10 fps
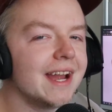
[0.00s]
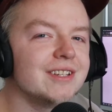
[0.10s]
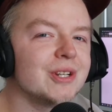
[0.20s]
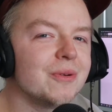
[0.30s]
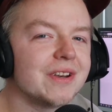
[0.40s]
I
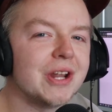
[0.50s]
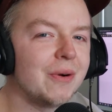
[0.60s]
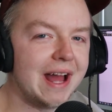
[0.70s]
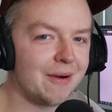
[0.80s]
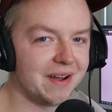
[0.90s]
don't
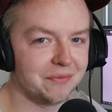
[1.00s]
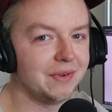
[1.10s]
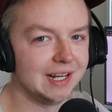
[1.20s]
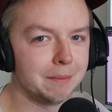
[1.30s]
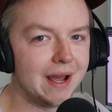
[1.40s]
know how I
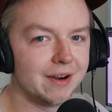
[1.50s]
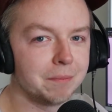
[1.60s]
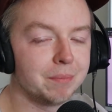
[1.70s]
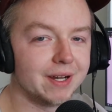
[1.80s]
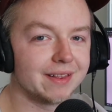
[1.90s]
feel about
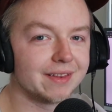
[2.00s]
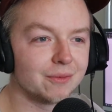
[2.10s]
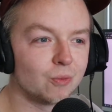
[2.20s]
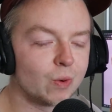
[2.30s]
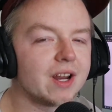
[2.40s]
it, but
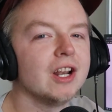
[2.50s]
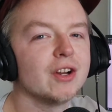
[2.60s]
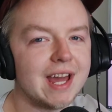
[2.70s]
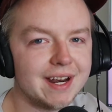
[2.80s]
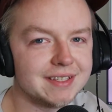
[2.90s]
we're going to
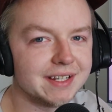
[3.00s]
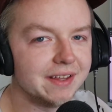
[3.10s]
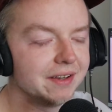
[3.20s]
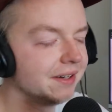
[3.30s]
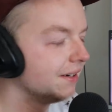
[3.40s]
look at it
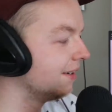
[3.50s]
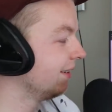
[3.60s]
together.